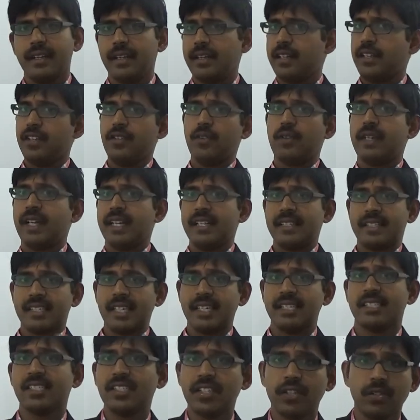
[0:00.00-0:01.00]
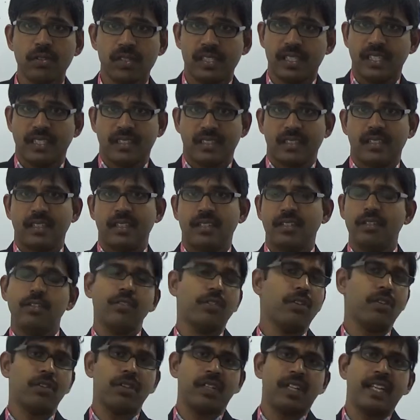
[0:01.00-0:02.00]
you can just use it. You
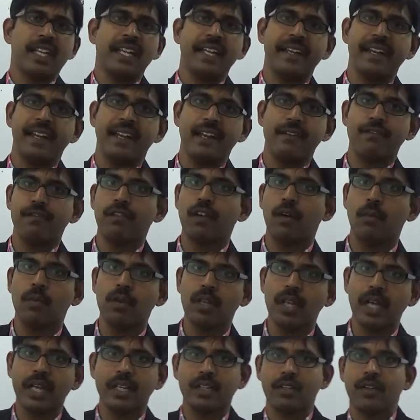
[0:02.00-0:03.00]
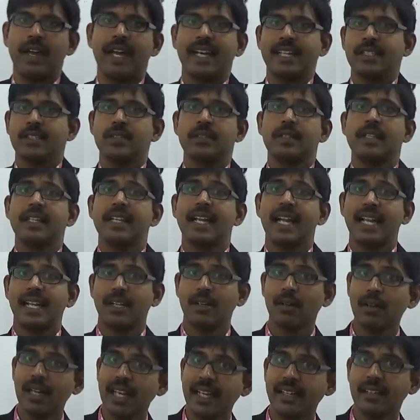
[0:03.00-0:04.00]
don't need any formula to actually
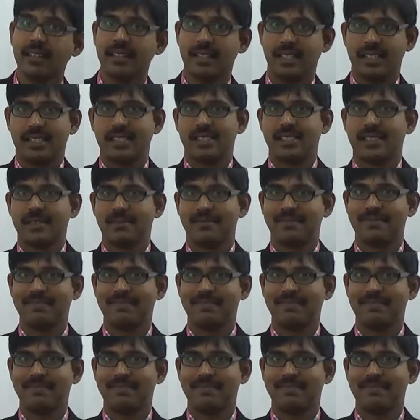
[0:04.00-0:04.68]
calculate this.